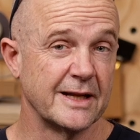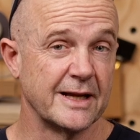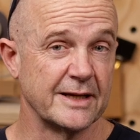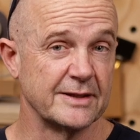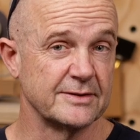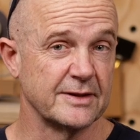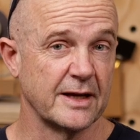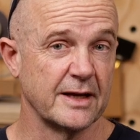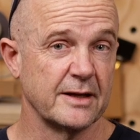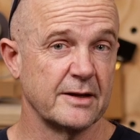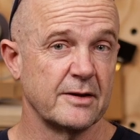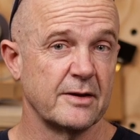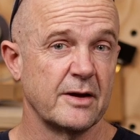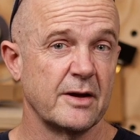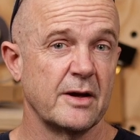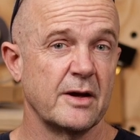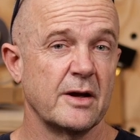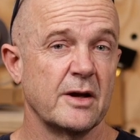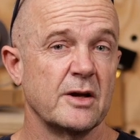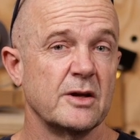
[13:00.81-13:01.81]
laser.
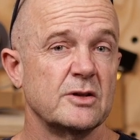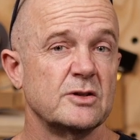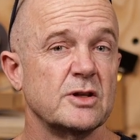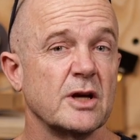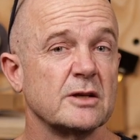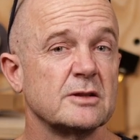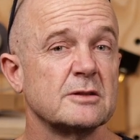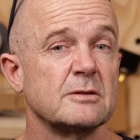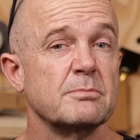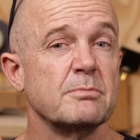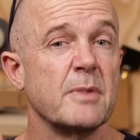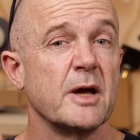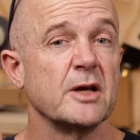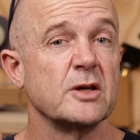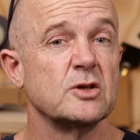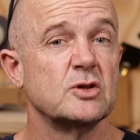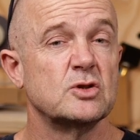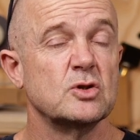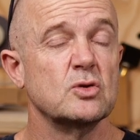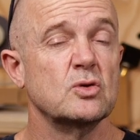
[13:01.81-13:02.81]
Just
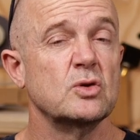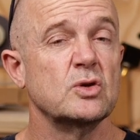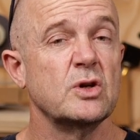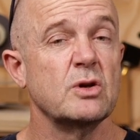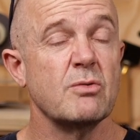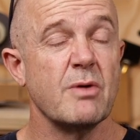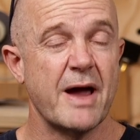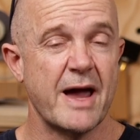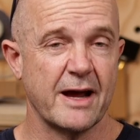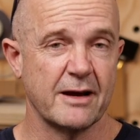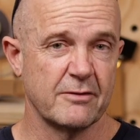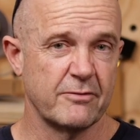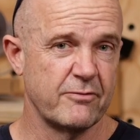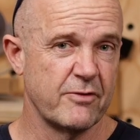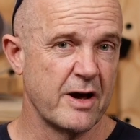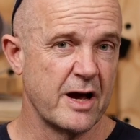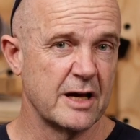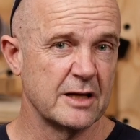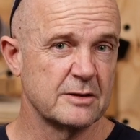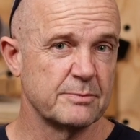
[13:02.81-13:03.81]
make sure you act
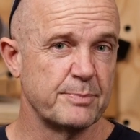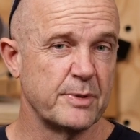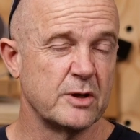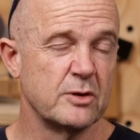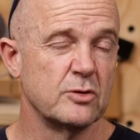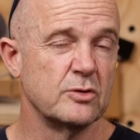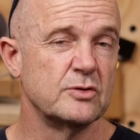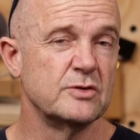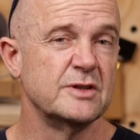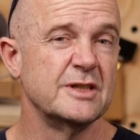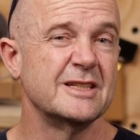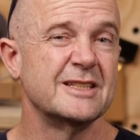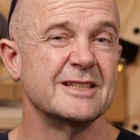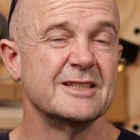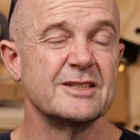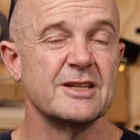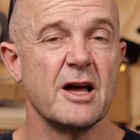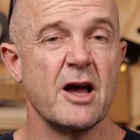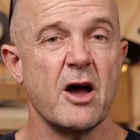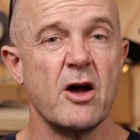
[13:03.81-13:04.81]
fast because this is